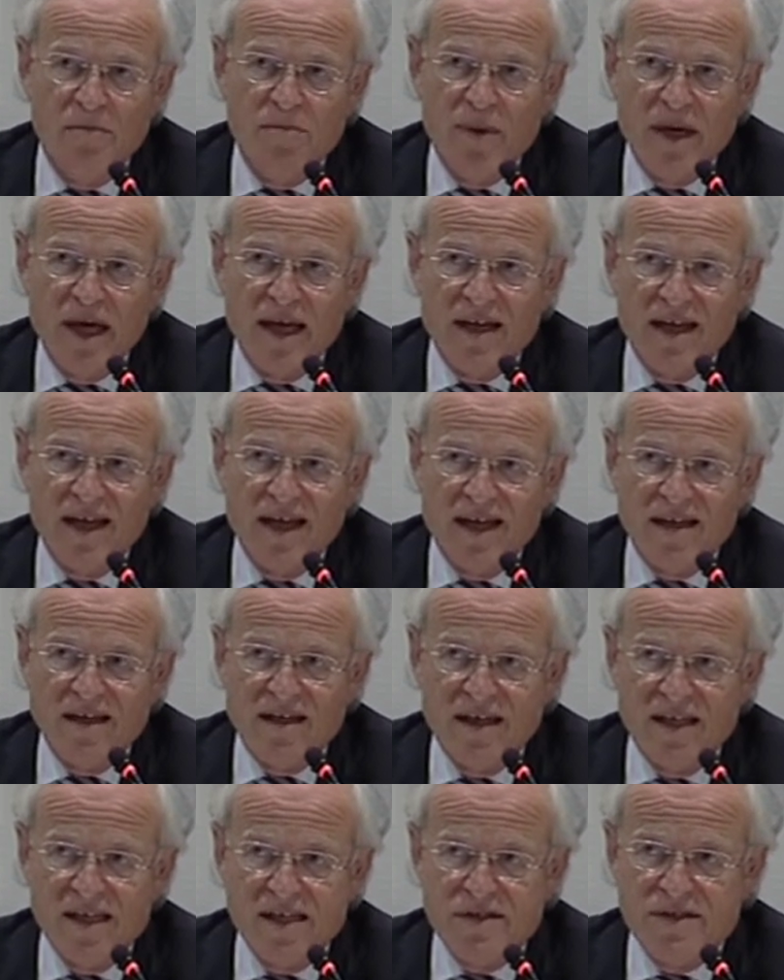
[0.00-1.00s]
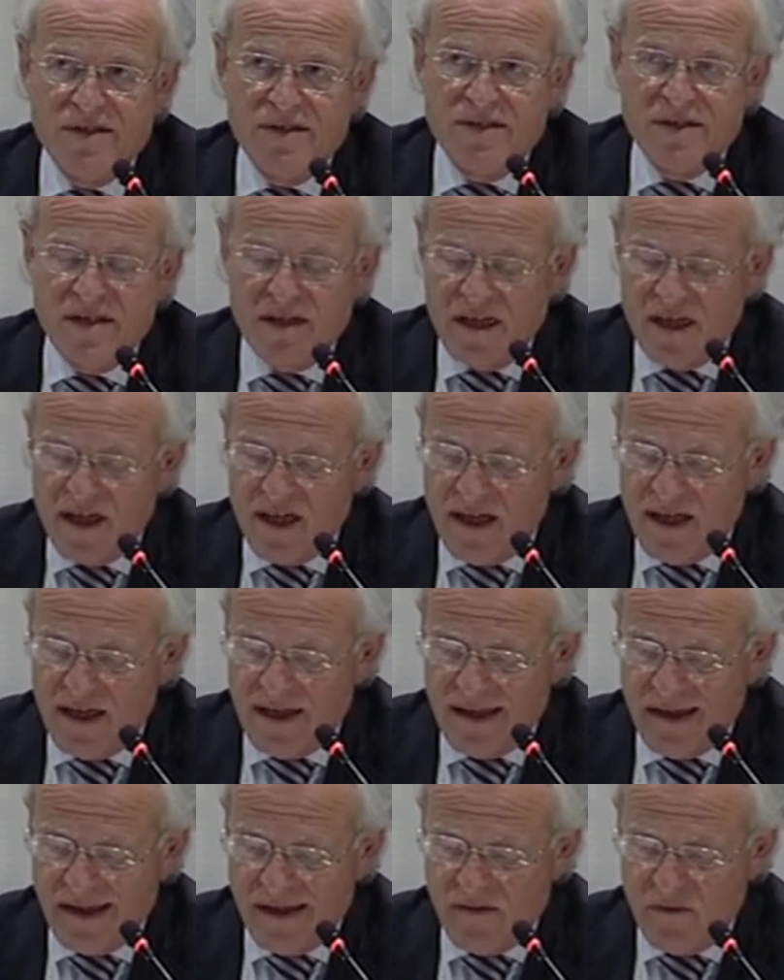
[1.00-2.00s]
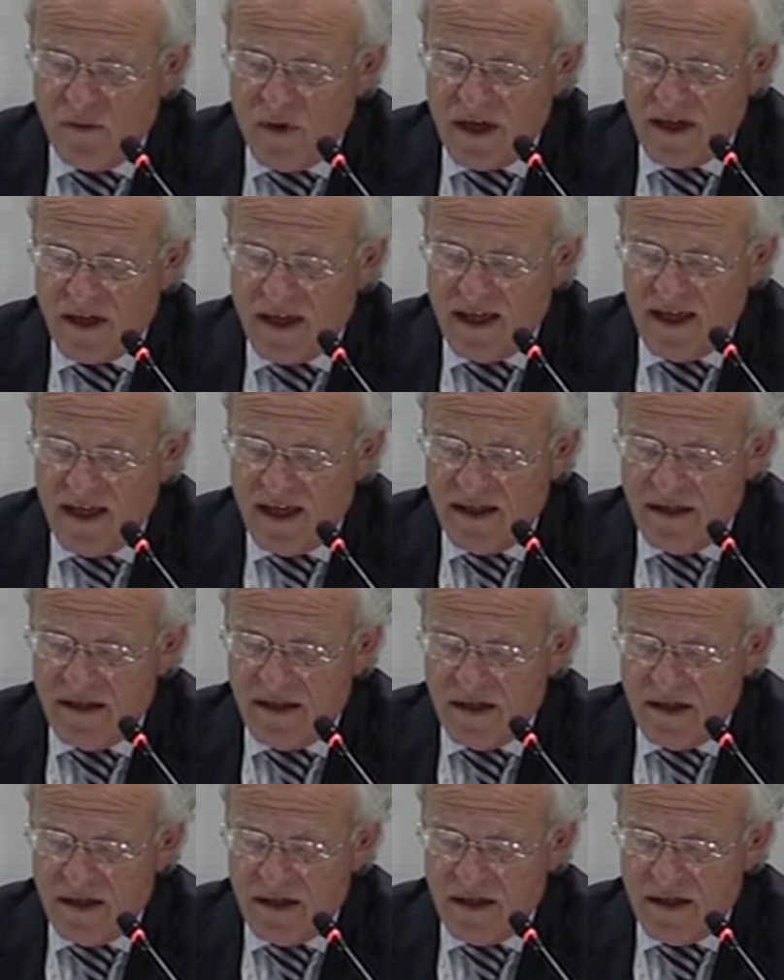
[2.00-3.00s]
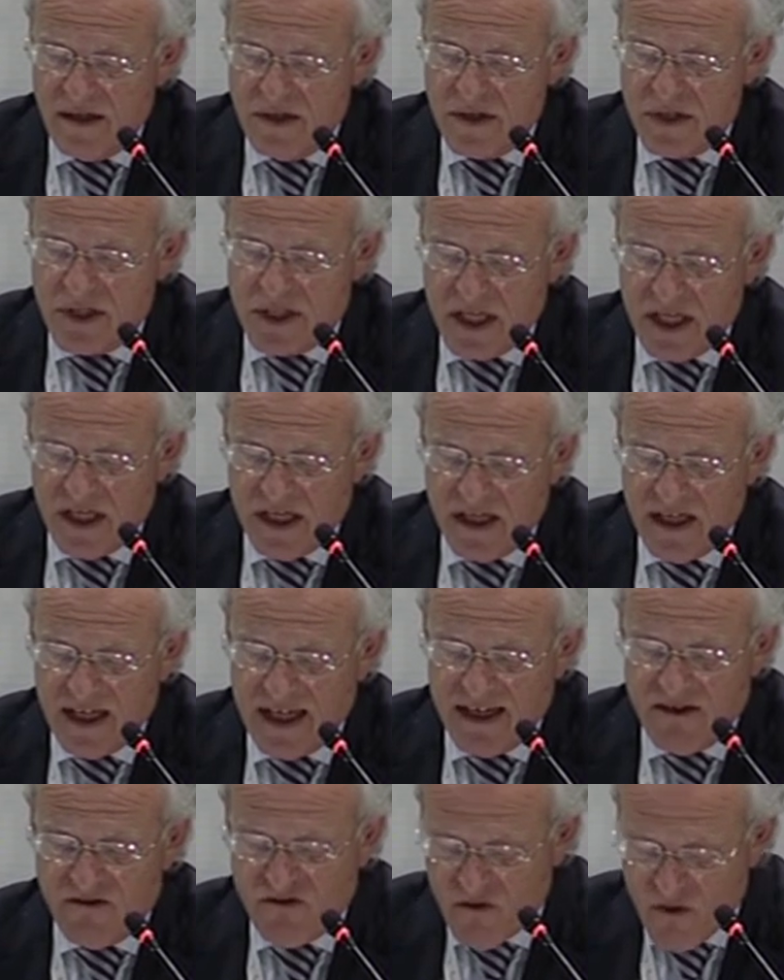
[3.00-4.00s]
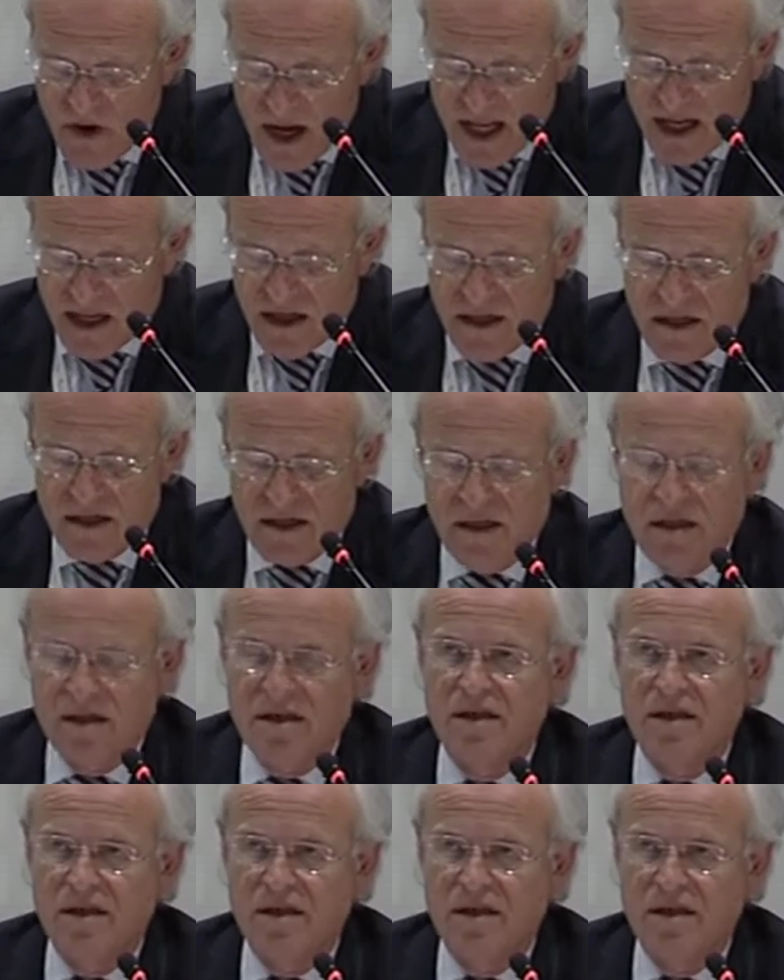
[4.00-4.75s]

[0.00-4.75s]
But at least one can see a trend